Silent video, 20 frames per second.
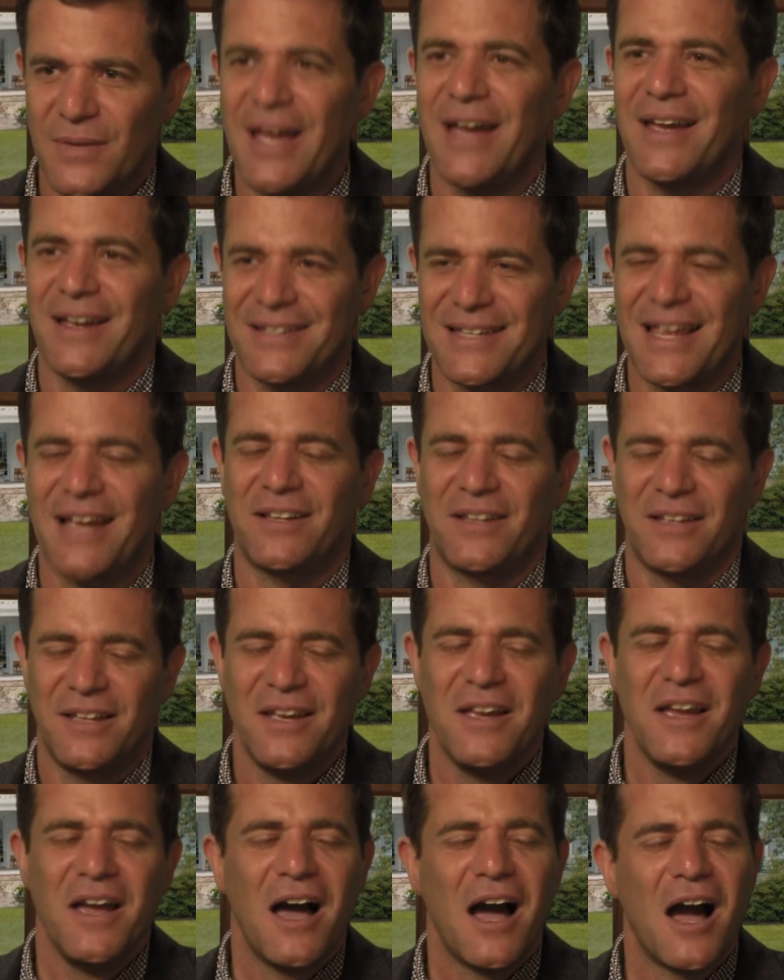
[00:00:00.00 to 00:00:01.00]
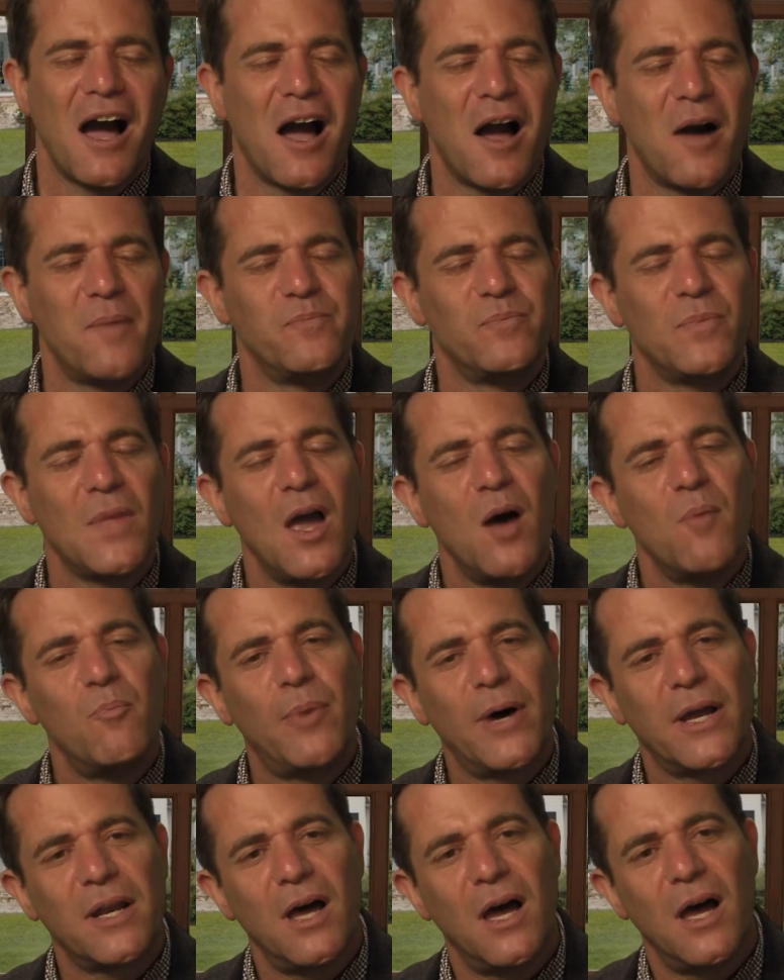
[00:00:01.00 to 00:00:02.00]
Yeah, exactly.
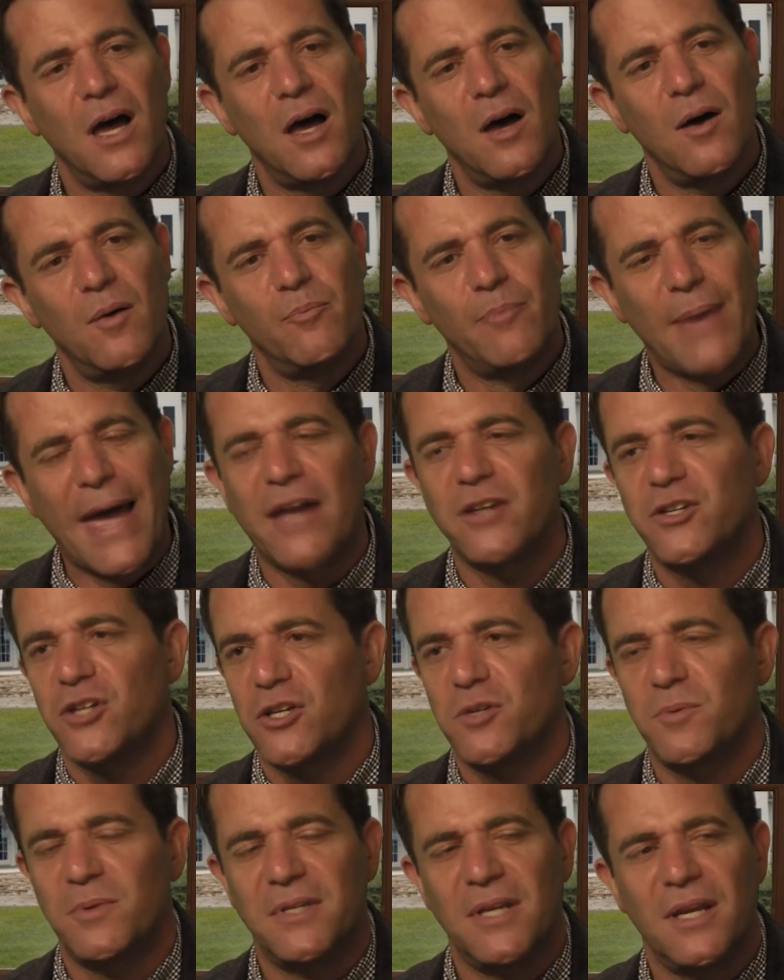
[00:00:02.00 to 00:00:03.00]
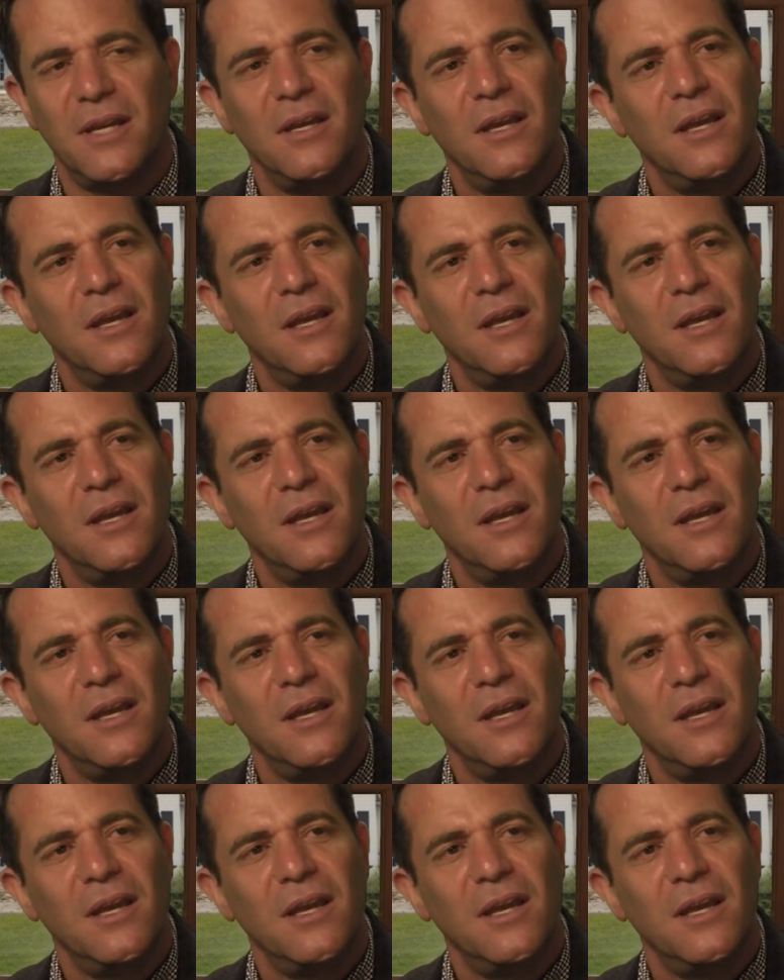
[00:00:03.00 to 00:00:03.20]
But Bad Judgment Day.